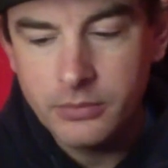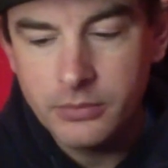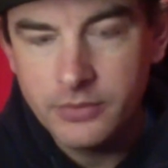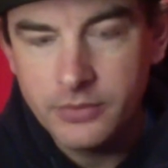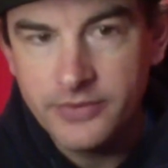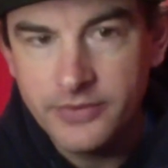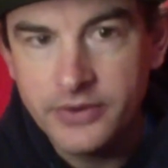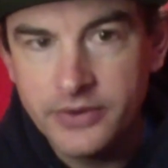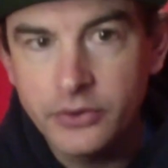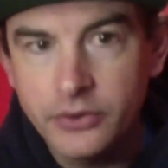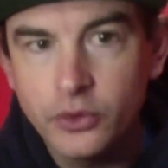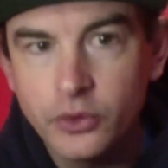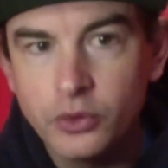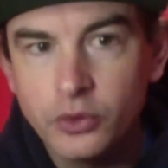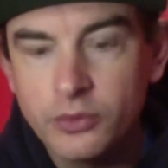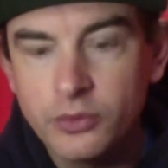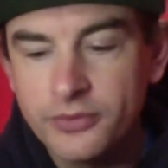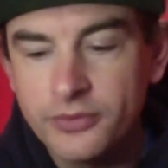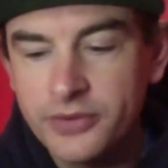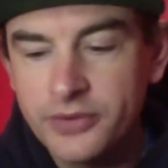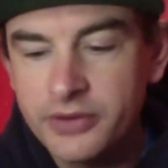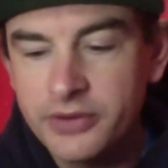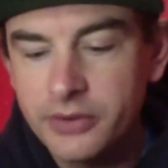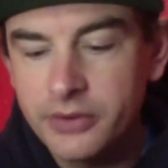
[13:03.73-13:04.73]
I found the normal
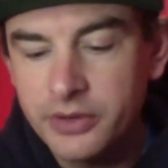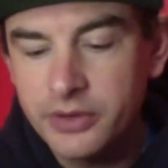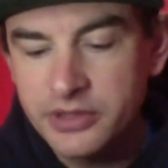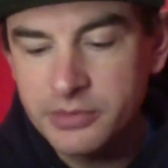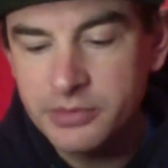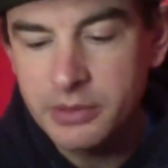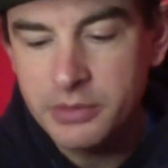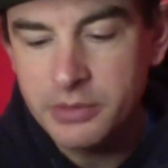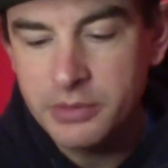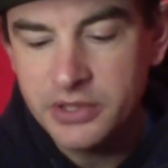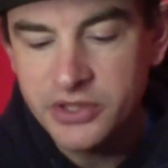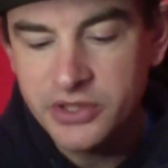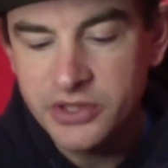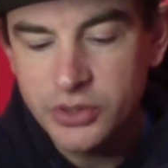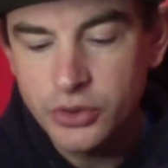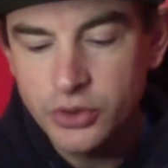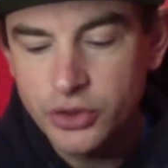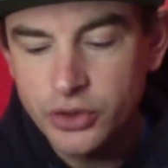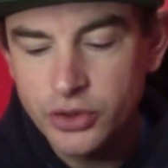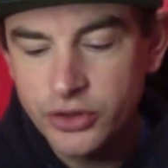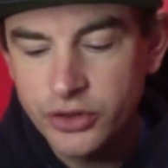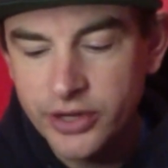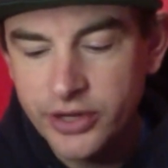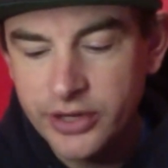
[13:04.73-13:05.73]
Freeriders to be a bit
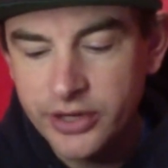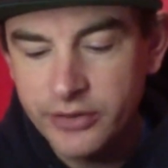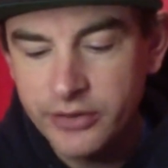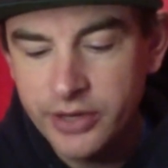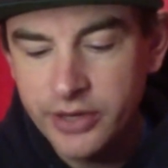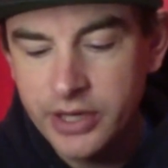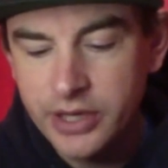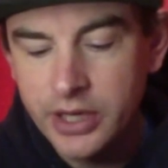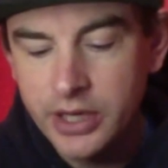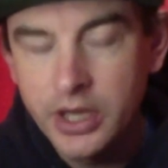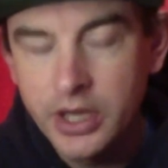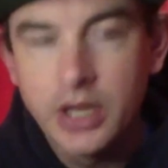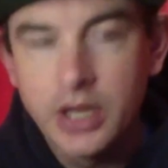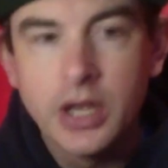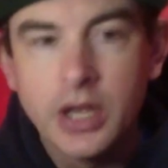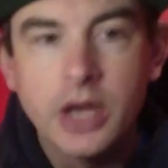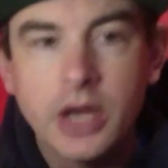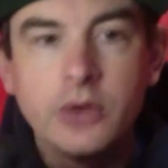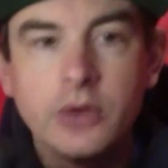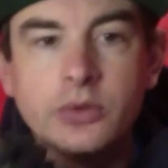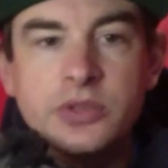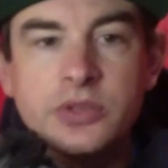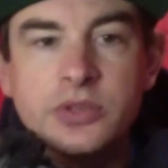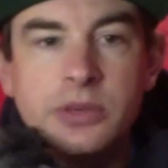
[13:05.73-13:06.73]
too trainery.
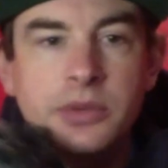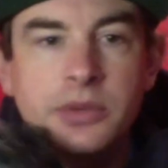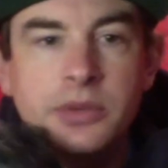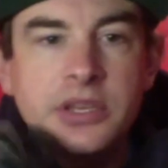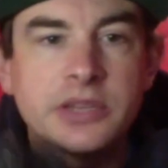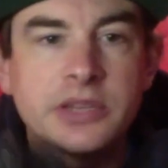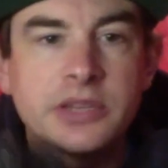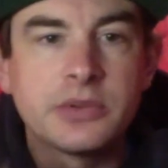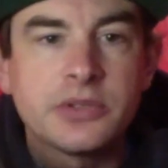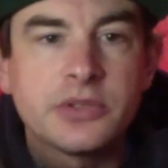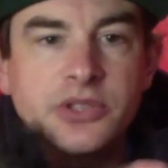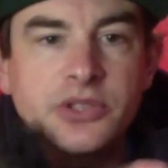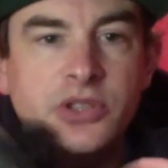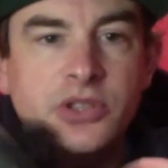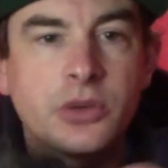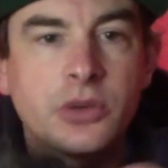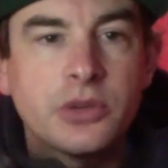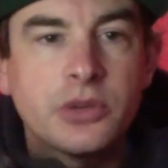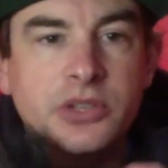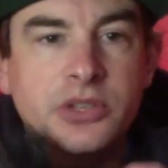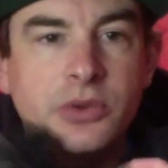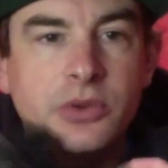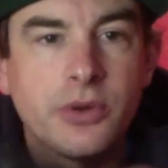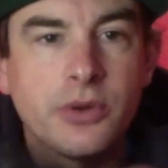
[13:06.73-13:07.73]
And also with these ones, the sole
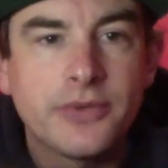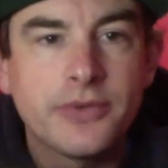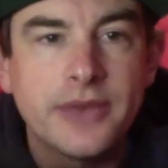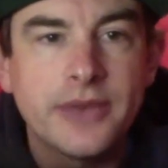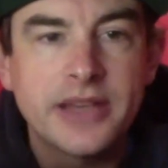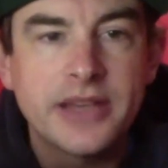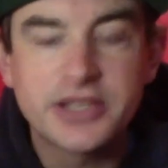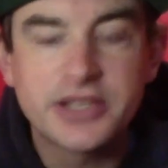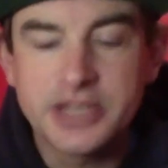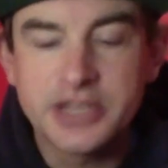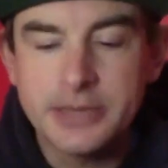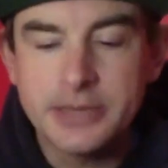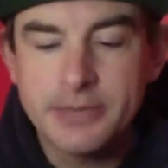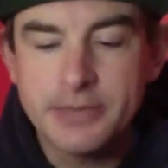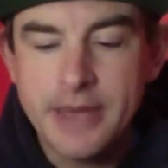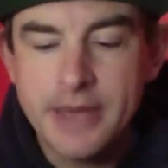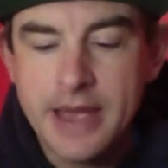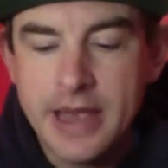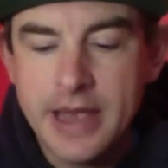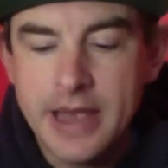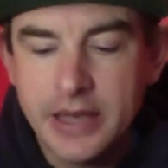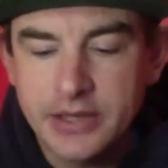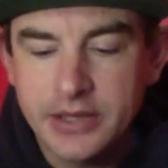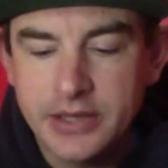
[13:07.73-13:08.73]
is quite flexy
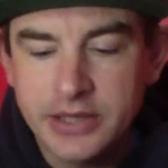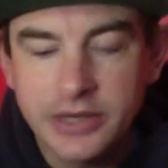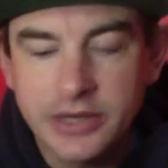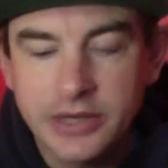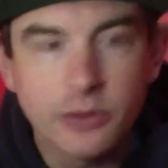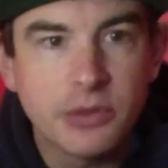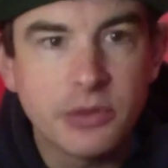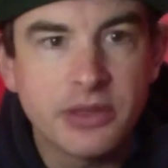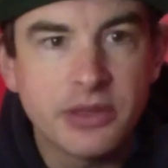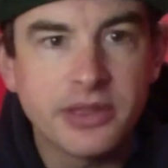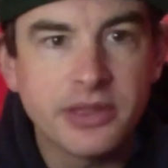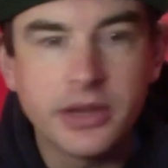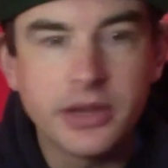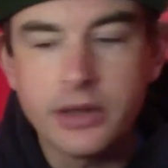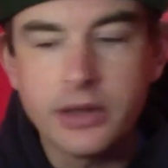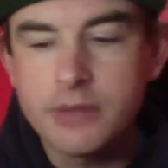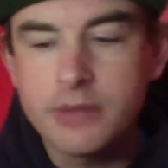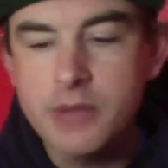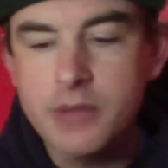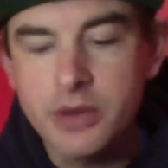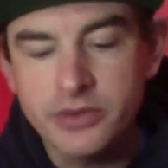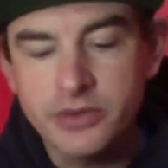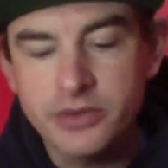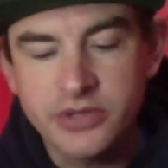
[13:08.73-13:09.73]
and a little bit thinner than
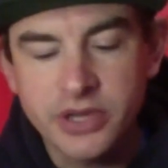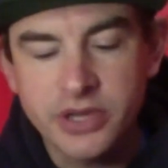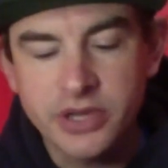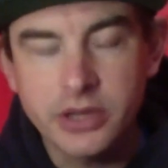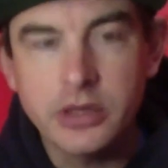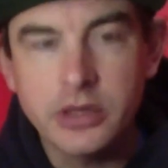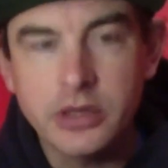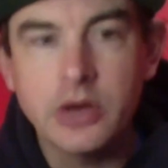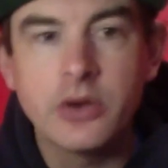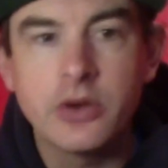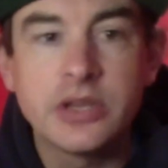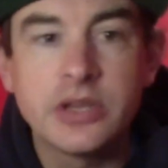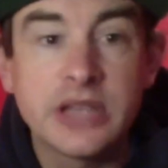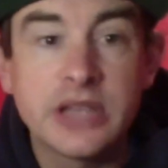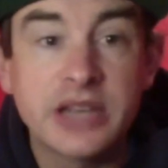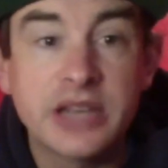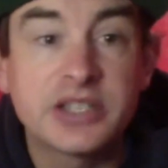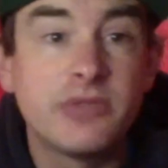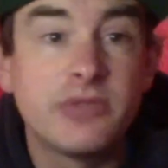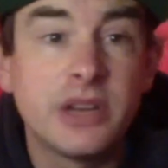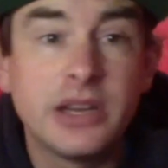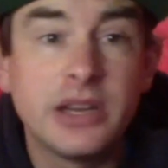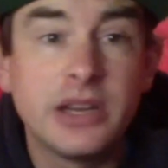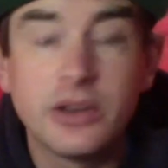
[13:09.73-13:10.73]
most. So I
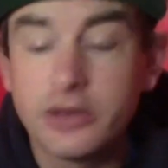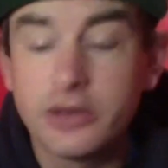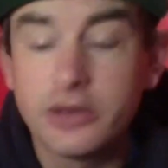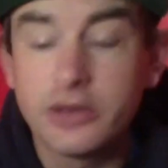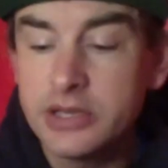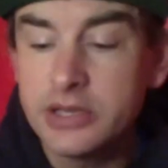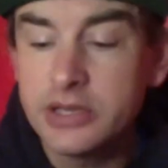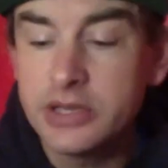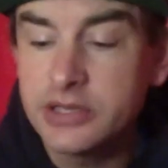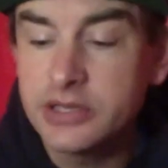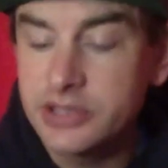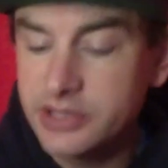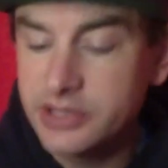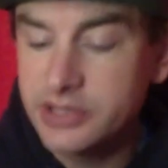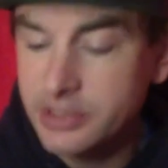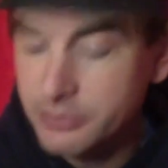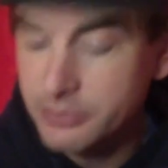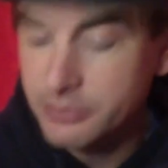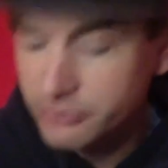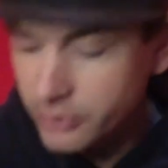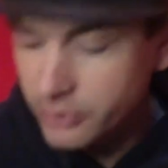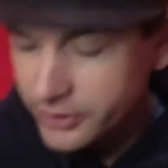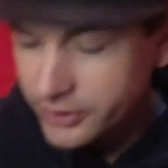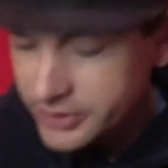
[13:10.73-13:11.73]
actually really like these as a
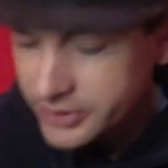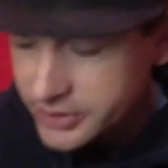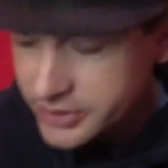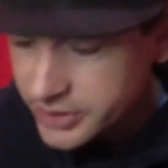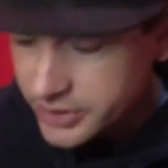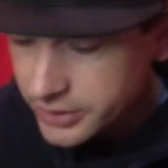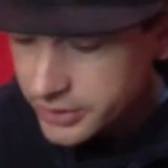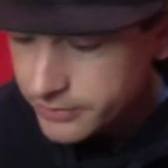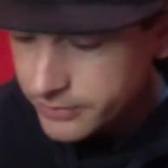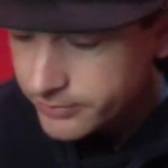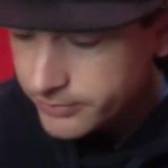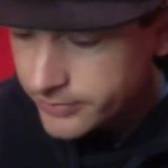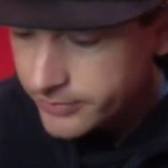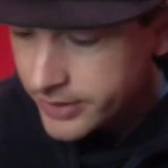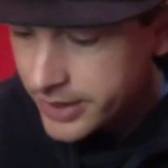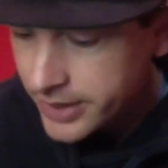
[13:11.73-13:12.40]
summer riding shoe.